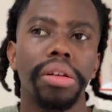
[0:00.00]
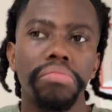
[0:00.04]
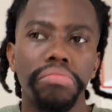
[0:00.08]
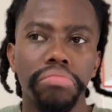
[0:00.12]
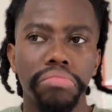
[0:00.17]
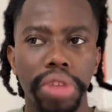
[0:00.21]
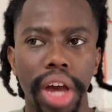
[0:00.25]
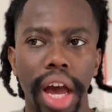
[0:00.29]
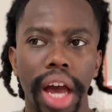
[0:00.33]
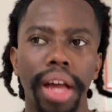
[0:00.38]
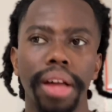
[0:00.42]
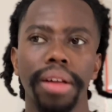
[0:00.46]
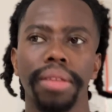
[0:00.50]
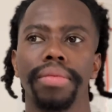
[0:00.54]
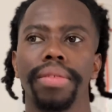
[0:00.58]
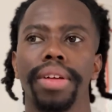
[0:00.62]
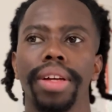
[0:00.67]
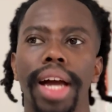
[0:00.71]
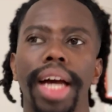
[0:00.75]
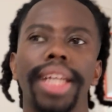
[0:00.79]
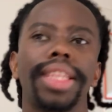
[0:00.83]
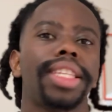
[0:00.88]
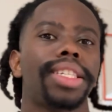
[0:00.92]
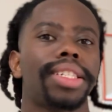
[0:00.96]

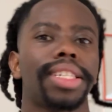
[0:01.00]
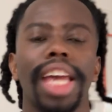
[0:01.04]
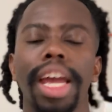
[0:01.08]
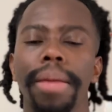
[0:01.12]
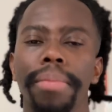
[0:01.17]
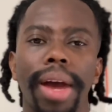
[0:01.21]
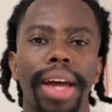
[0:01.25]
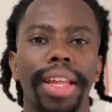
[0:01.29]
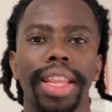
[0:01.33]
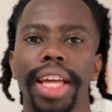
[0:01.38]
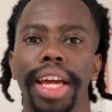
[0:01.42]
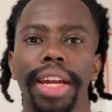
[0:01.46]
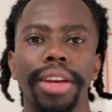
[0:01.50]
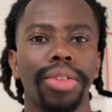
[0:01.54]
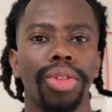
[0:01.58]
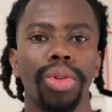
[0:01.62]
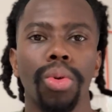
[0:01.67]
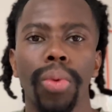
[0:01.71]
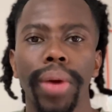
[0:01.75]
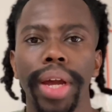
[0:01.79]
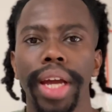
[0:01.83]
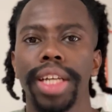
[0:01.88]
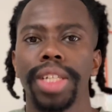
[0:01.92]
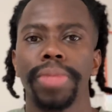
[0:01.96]
at the end of the
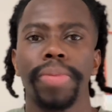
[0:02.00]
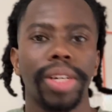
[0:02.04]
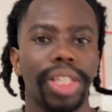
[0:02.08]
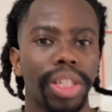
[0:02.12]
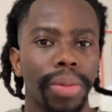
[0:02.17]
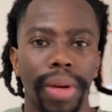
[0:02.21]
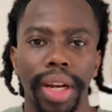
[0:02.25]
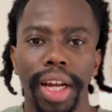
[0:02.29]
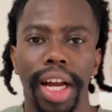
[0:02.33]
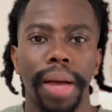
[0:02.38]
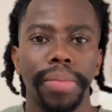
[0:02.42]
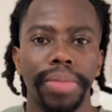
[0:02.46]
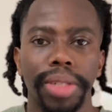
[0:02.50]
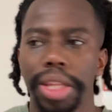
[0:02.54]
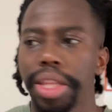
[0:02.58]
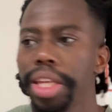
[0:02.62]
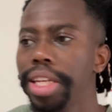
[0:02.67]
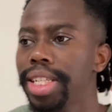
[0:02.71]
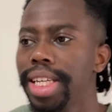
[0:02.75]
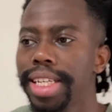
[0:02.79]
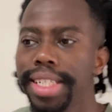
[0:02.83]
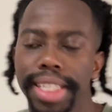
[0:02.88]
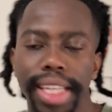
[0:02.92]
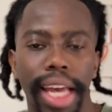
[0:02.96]
week, especially when it comes to things
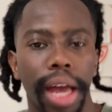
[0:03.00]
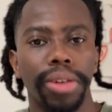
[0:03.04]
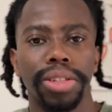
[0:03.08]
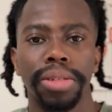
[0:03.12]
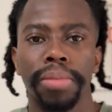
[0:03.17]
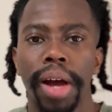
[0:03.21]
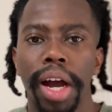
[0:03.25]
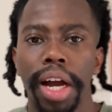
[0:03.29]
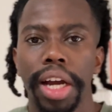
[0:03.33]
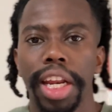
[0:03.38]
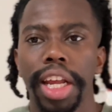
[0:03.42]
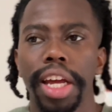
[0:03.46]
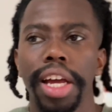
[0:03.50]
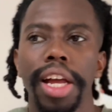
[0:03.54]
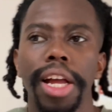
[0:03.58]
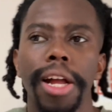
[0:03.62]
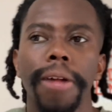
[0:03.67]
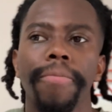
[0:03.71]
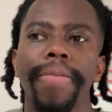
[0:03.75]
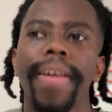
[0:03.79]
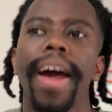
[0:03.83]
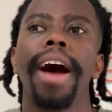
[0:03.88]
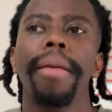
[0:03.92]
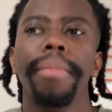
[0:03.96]
like sales and marketing,
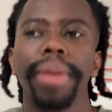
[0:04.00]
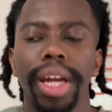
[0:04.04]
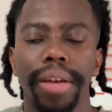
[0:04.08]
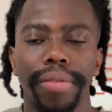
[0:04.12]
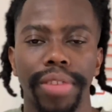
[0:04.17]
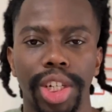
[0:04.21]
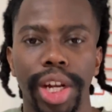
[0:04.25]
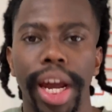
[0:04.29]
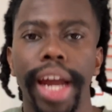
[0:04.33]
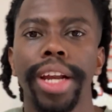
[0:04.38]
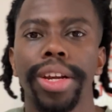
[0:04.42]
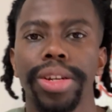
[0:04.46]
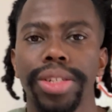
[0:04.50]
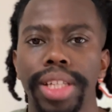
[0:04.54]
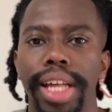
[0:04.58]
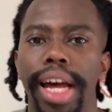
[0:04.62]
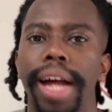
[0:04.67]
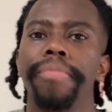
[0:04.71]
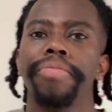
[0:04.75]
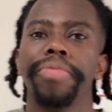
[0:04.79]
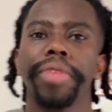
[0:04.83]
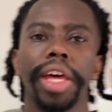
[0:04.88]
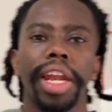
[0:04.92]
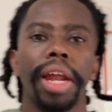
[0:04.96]
how big of a change is
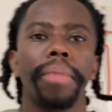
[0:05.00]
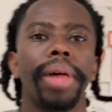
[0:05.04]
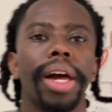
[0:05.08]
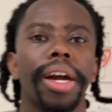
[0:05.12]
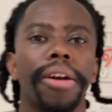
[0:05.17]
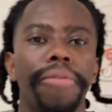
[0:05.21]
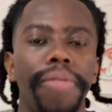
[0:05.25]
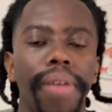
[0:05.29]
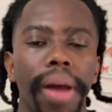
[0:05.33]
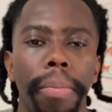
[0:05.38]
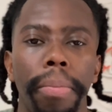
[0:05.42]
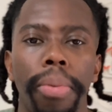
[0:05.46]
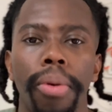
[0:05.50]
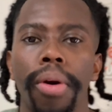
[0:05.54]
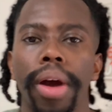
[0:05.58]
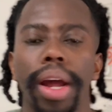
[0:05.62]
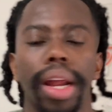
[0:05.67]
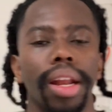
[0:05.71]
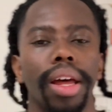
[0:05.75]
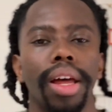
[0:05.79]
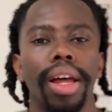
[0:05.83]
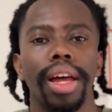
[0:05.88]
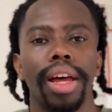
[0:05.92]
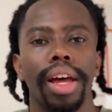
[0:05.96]
that? And I'm like, fair point.
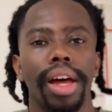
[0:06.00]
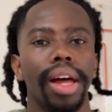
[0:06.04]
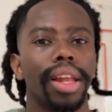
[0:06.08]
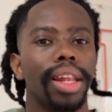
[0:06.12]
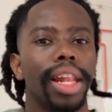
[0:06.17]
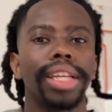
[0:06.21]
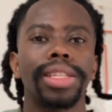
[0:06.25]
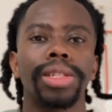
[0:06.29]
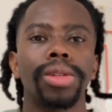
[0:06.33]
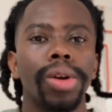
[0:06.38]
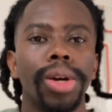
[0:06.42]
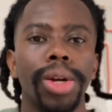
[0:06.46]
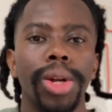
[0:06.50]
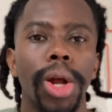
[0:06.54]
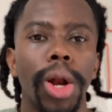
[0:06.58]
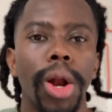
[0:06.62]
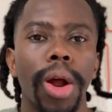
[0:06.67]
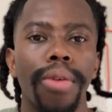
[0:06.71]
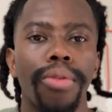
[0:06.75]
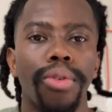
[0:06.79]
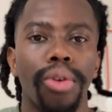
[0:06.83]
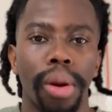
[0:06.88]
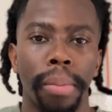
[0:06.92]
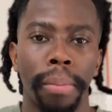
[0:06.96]
Let's look at it
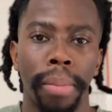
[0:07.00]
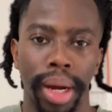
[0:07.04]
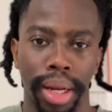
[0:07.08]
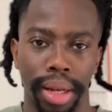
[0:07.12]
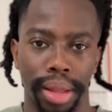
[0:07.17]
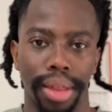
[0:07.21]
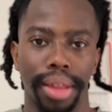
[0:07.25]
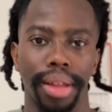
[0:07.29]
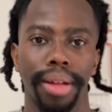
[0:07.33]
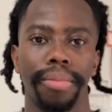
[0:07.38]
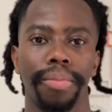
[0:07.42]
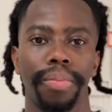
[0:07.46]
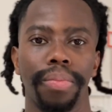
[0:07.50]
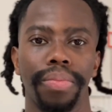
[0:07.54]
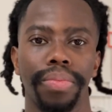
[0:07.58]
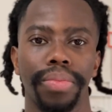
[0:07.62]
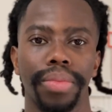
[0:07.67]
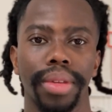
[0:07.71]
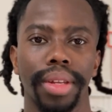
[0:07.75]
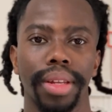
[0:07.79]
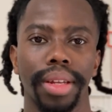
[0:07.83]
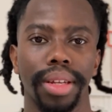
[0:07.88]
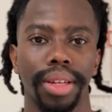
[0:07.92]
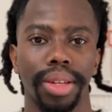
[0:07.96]
over a month.
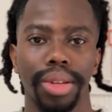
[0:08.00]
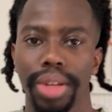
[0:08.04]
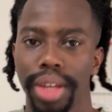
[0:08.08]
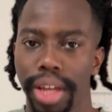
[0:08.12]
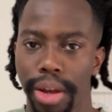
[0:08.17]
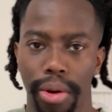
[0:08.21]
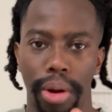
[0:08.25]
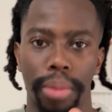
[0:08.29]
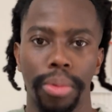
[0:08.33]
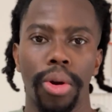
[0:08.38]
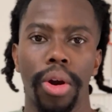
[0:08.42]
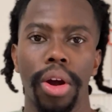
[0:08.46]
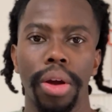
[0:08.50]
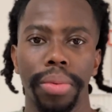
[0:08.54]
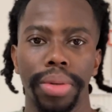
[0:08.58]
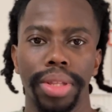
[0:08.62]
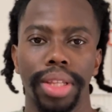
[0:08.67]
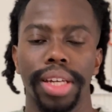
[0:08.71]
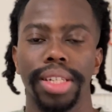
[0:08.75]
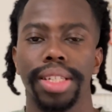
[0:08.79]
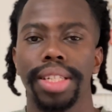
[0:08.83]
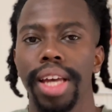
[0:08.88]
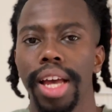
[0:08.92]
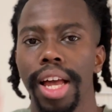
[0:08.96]
You get where I'm going with
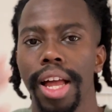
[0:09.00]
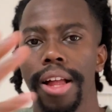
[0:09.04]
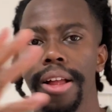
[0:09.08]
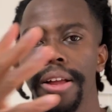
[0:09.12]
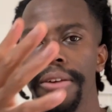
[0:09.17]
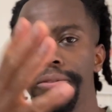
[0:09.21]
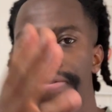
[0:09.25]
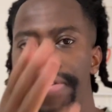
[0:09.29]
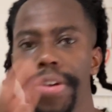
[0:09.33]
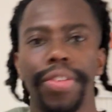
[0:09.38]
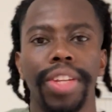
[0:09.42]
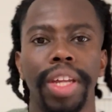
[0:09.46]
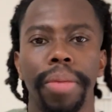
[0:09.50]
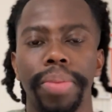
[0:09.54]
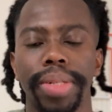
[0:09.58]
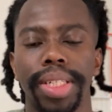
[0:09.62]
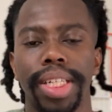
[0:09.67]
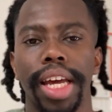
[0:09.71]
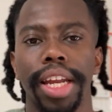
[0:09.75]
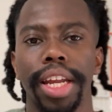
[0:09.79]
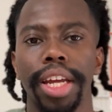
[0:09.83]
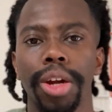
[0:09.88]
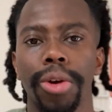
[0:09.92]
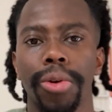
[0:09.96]
this.
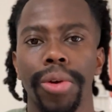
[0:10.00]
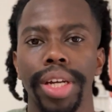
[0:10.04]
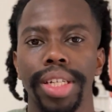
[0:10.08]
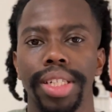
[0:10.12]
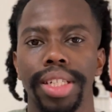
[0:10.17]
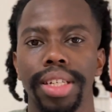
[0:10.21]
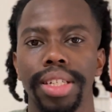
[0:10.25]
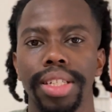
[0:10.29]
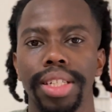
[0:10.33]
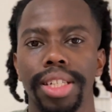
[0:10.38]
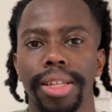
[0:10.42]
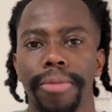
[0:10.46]
50% increases